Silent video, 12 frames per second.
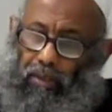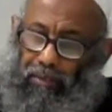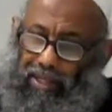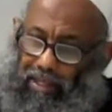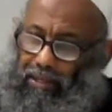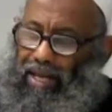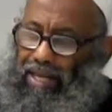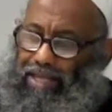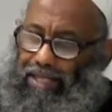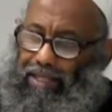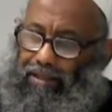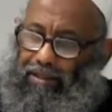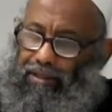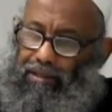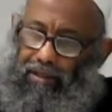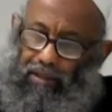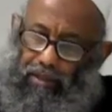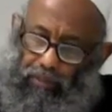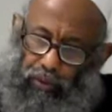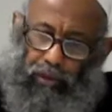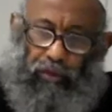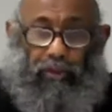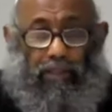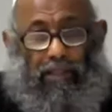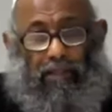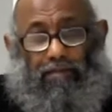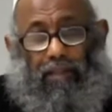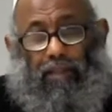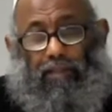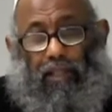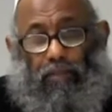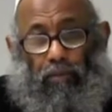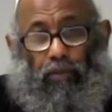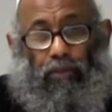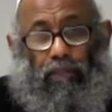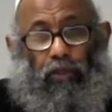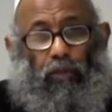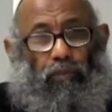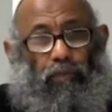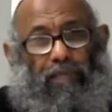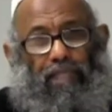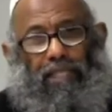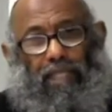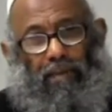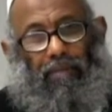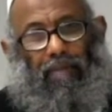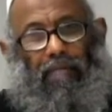but the Malikis put a condition that the profession should be the same,